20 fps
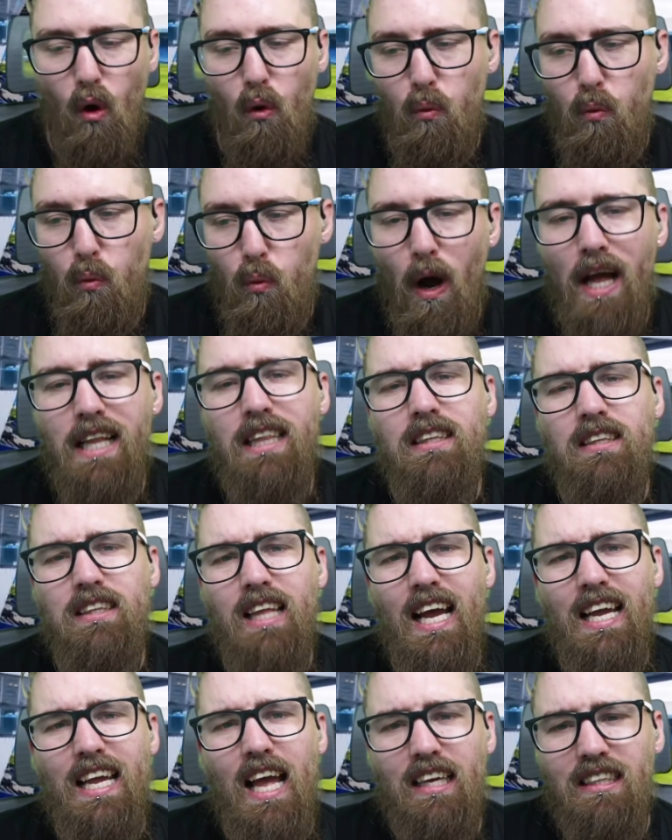
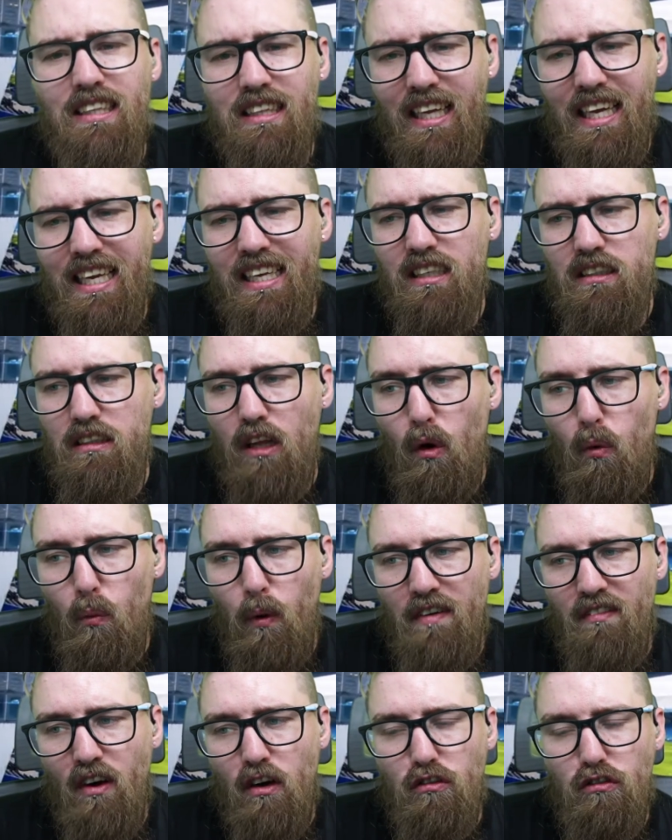Wednesday linked
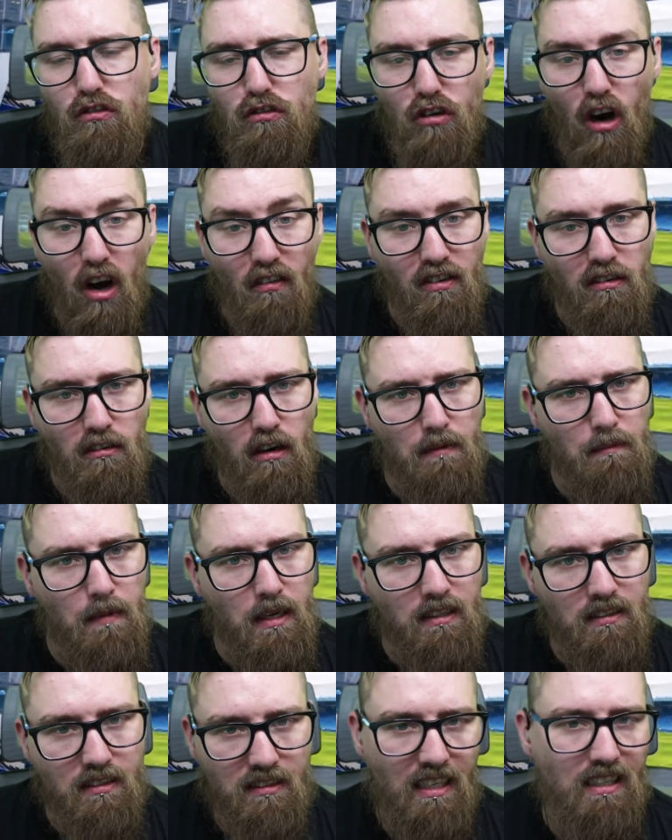with Rotherham
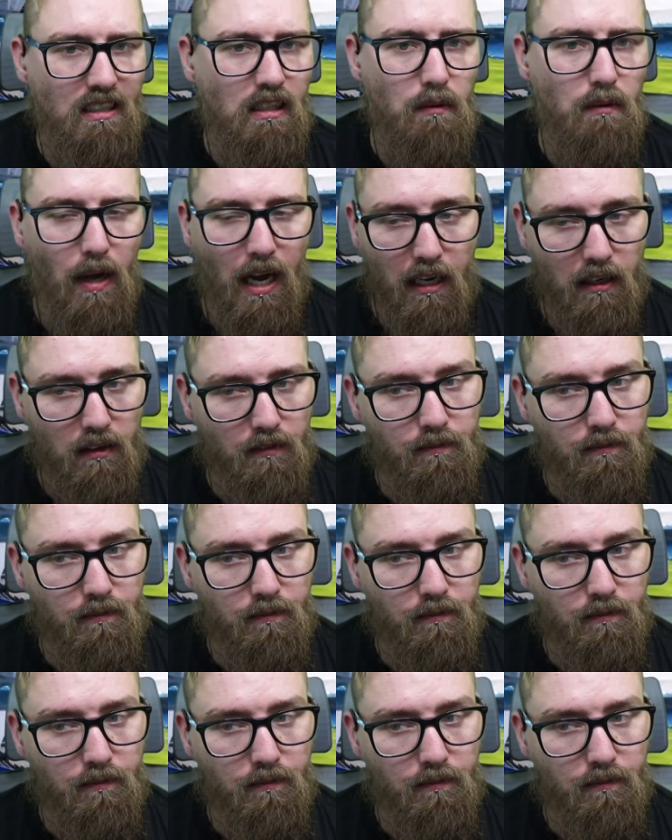centre-back.